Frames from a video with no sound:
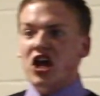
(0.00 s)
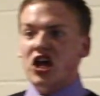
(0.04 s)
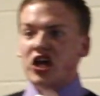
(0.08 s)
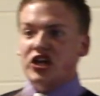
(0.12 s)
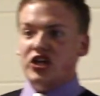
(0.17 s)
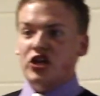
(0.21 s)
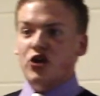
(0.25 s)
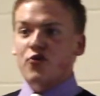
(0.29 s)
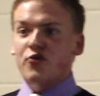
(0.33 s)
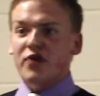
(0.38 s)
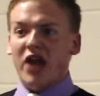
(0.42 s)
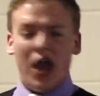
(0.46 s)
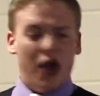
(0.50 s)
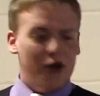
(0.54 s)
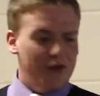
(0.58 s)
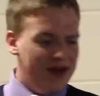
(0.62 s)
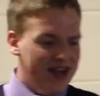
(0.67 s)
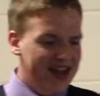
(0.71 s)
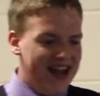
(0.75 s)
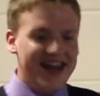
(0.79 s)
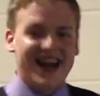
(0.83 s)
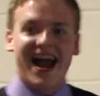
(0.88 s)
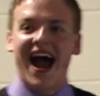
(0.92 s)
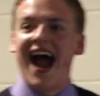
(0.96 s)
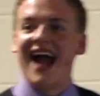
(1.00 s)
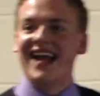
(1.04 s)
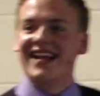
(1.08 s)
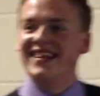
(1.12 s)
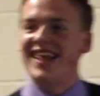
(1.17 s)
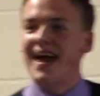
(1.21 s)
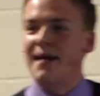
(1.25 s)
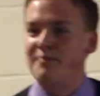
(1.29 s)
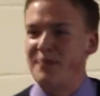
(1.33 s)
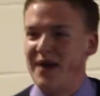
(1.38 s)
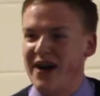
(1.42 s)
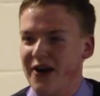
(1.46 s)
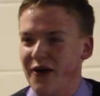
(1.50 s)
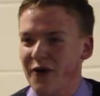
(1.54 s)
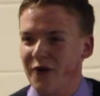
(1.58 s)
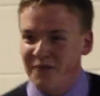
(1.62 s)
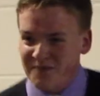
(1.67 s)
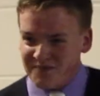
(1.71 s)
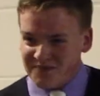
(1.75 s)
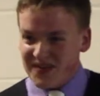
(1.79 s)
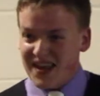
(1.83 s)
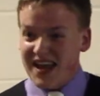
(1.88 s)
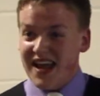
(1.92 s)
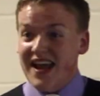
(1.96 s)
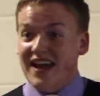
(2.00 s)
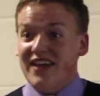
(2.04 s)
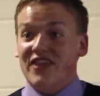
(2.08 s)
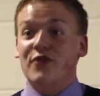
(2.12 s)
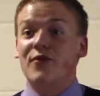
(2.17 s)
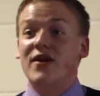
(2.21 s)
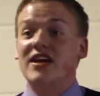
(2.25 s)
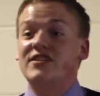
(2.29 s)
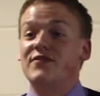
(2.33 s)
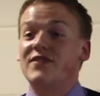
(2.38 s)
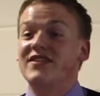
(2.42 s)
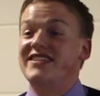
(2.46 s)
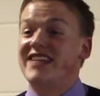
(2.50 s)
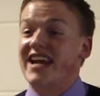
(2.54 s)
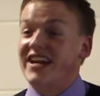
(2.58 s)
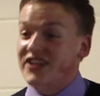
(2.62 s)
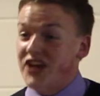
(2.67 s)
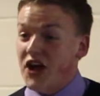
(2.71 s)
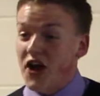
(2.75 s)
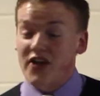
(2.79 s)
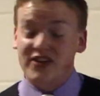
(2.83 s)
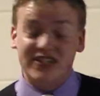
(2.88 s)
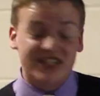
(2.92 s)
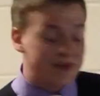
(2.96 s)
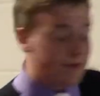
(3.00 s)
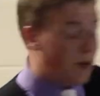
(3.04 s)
You go and hide in that barrel. The rest of us take turns to